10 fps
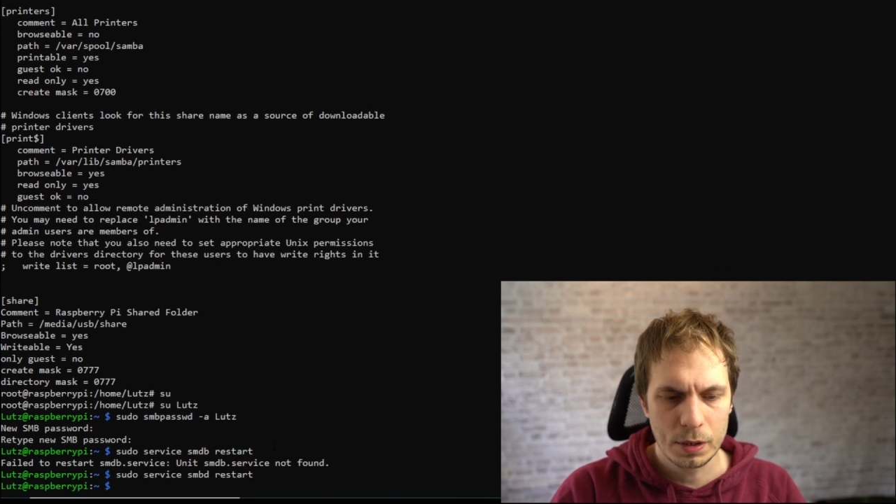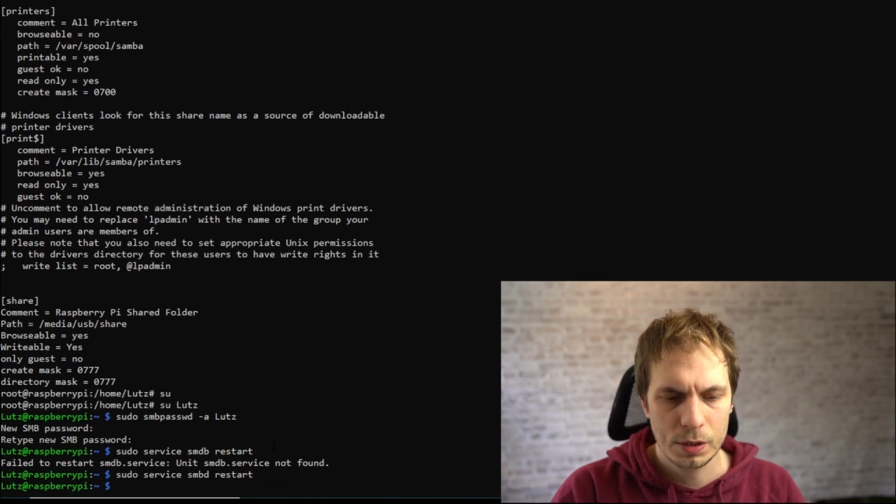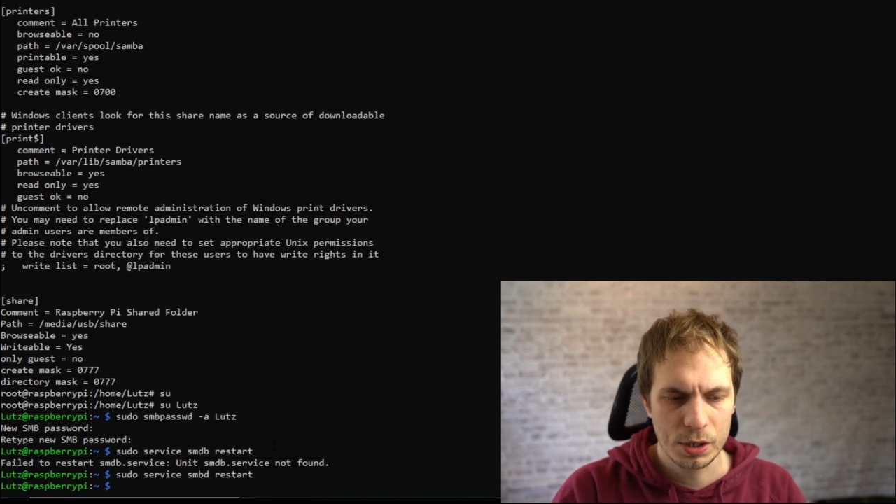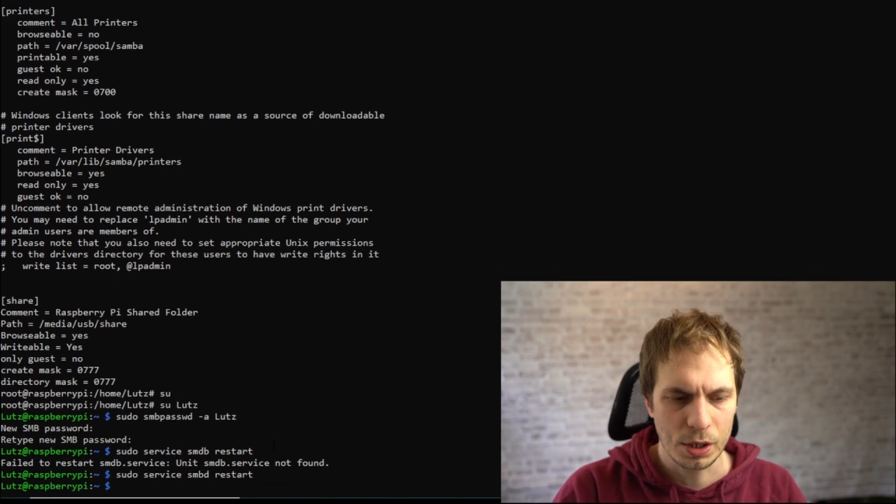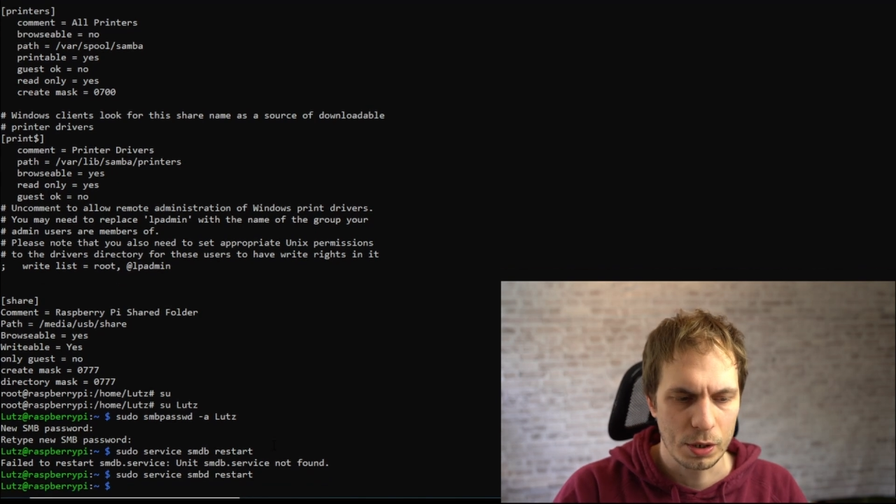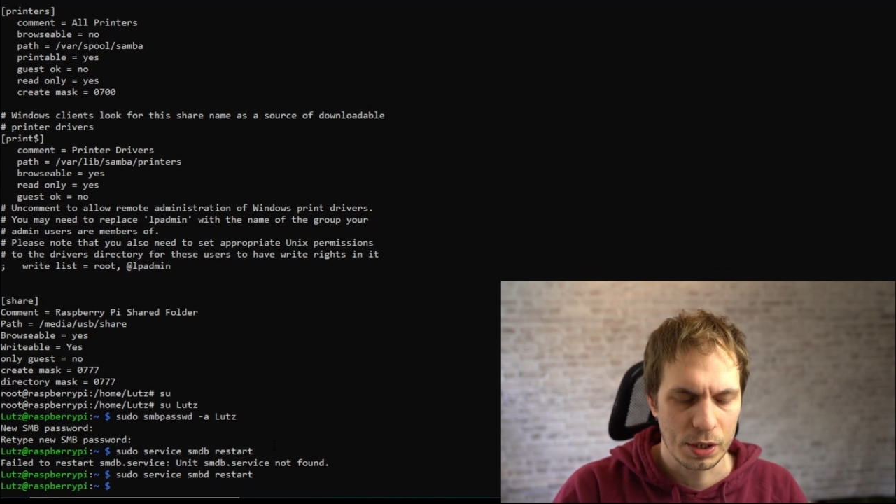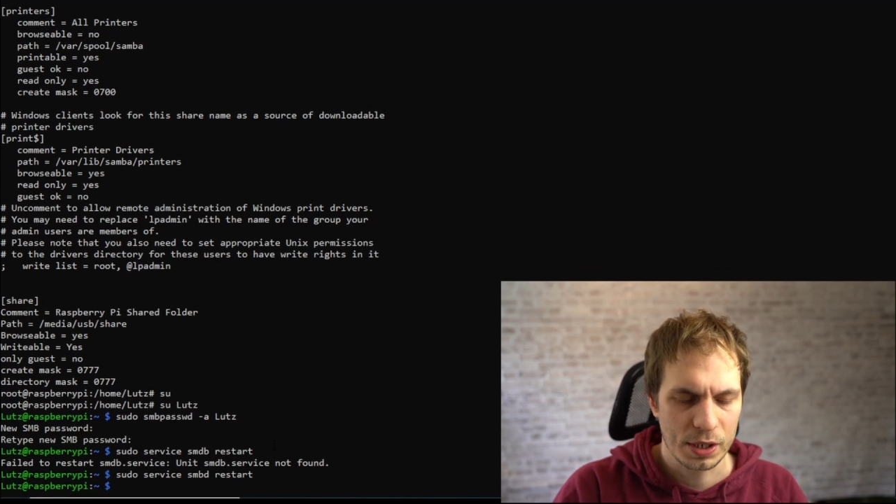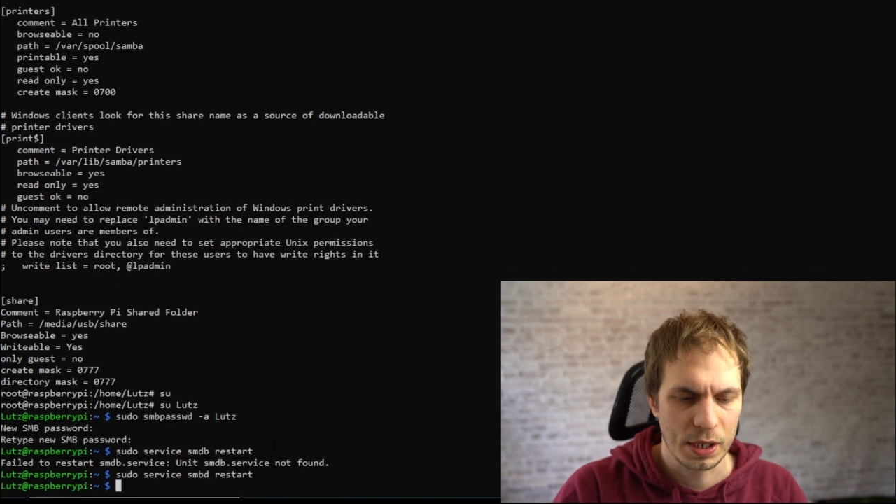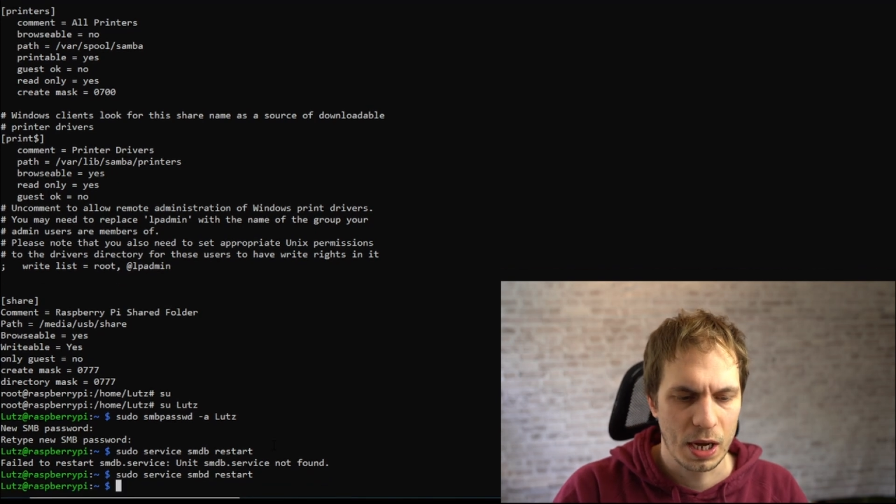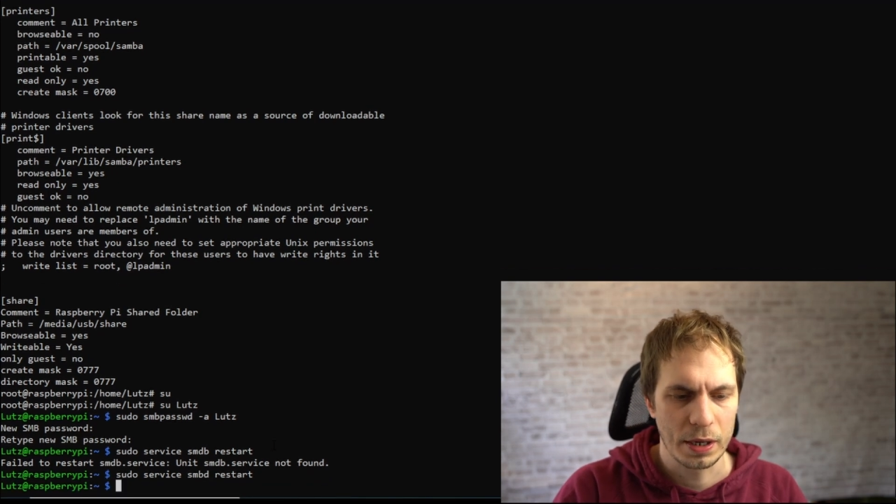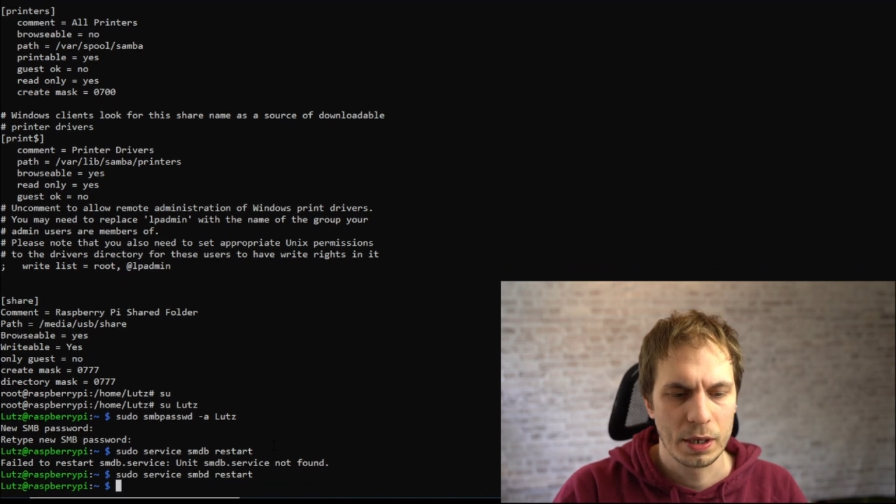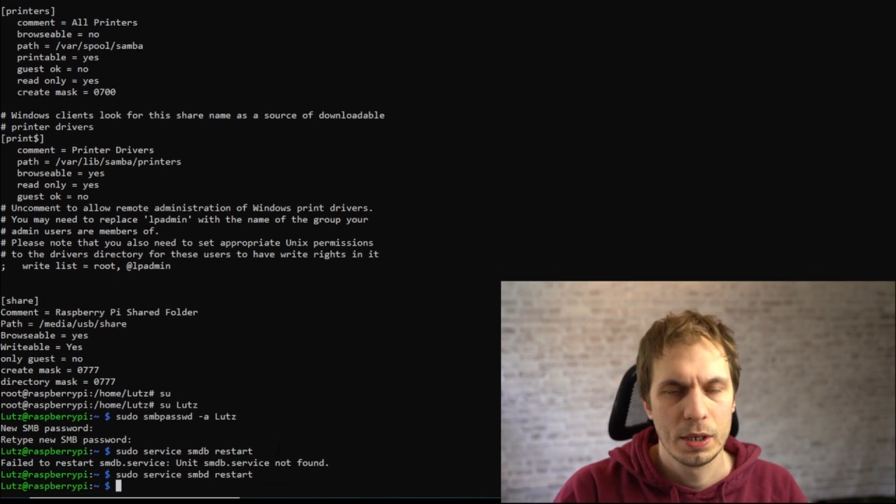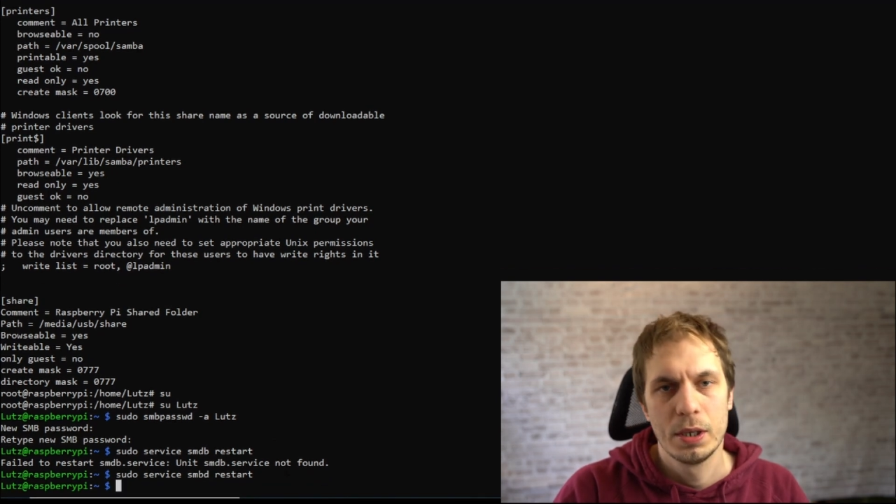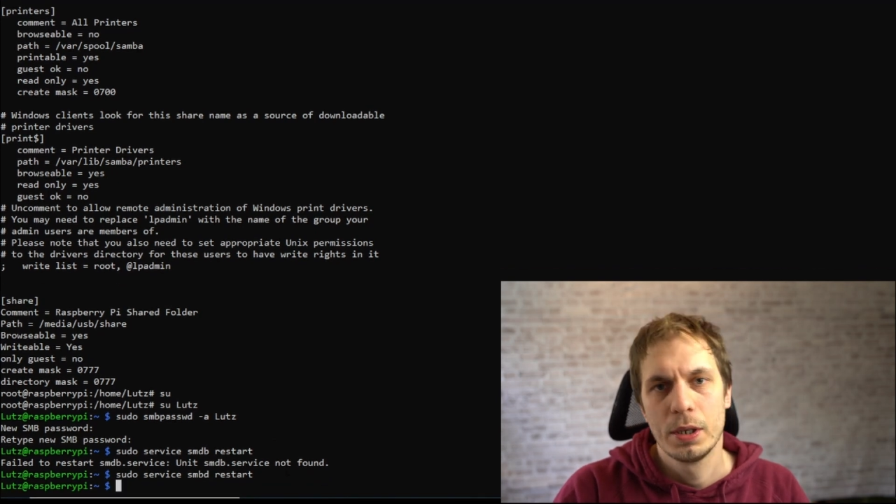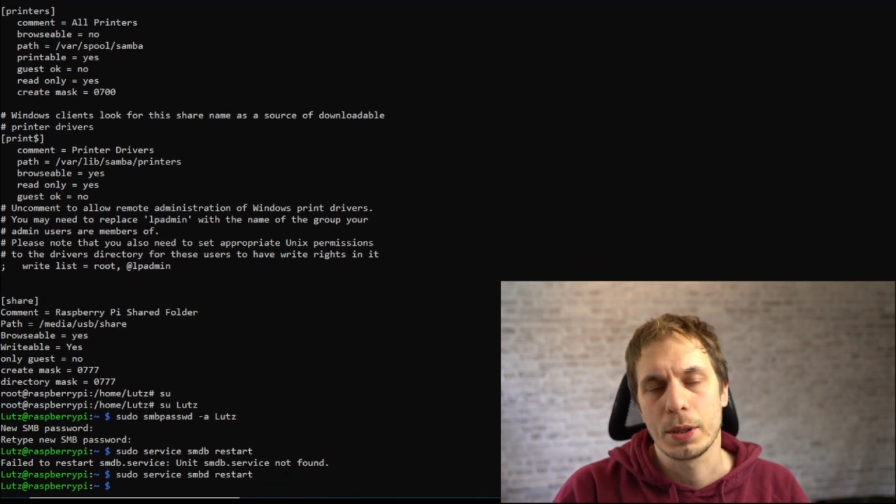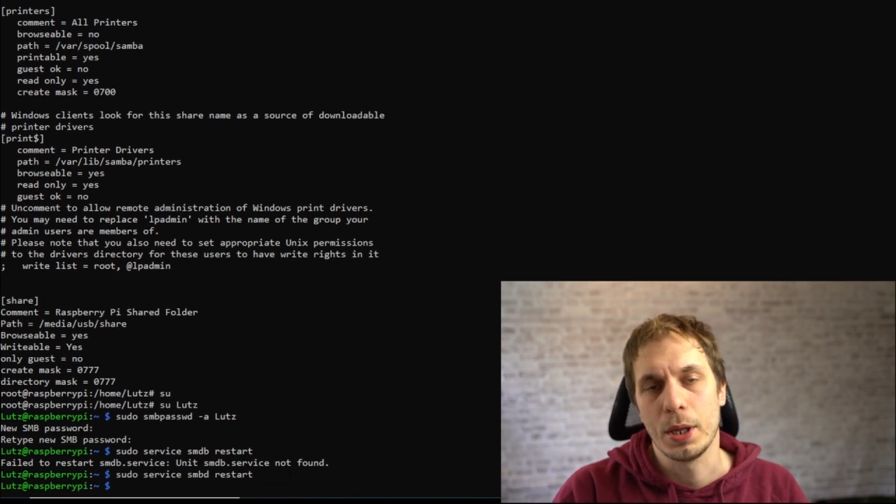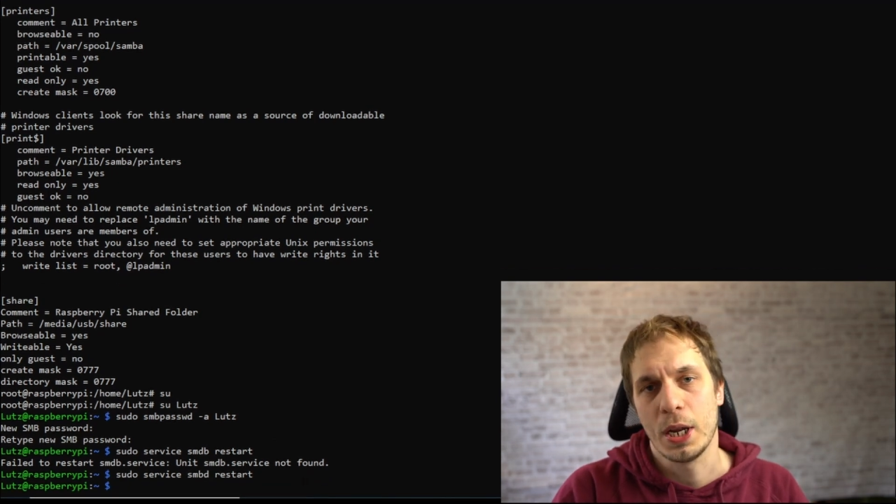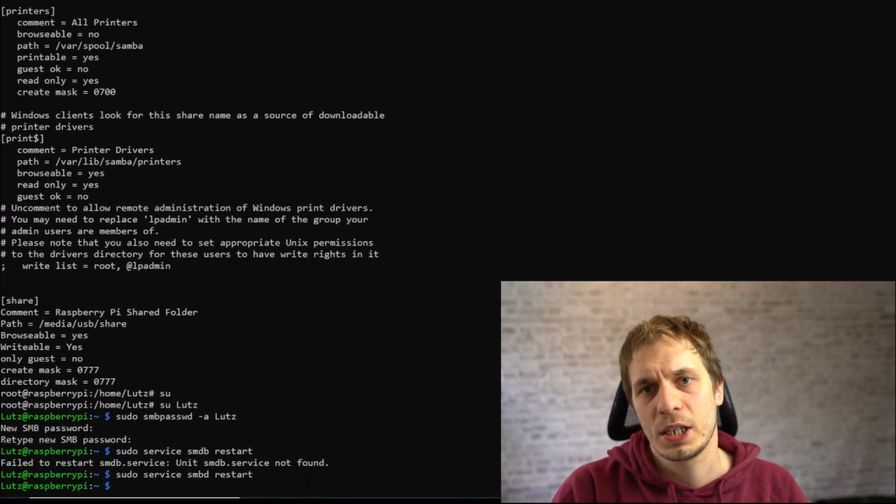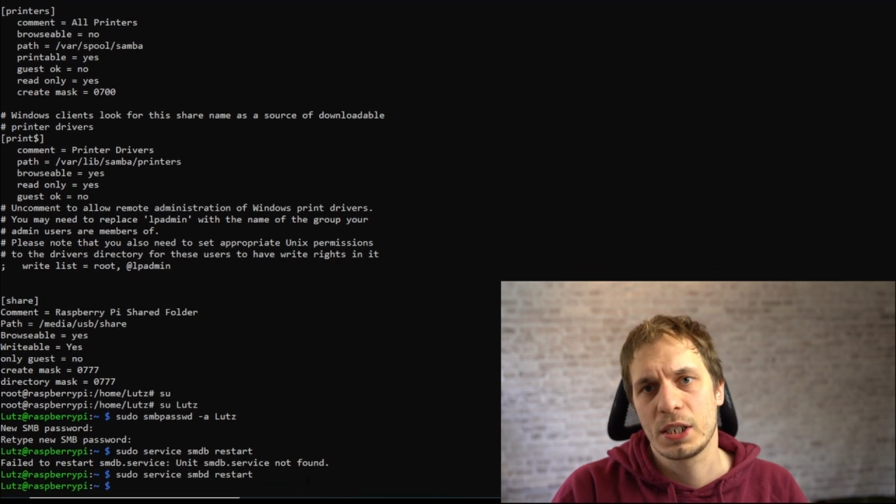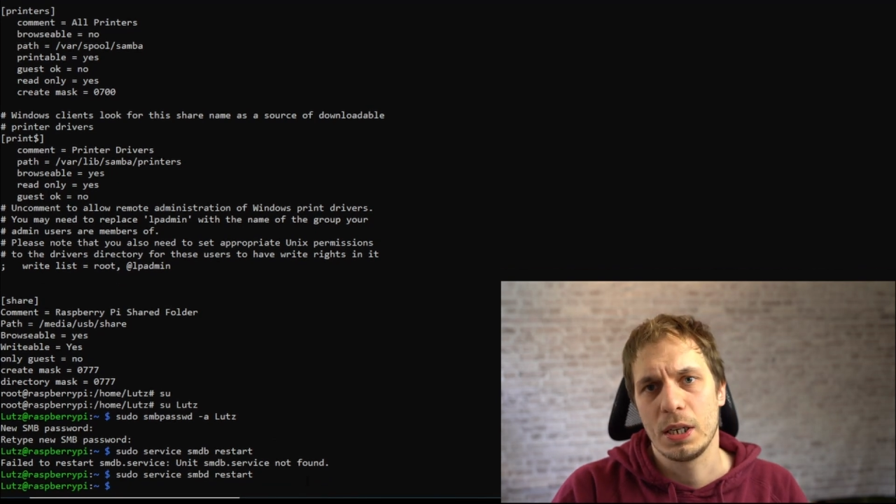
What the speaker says: So it's done. The next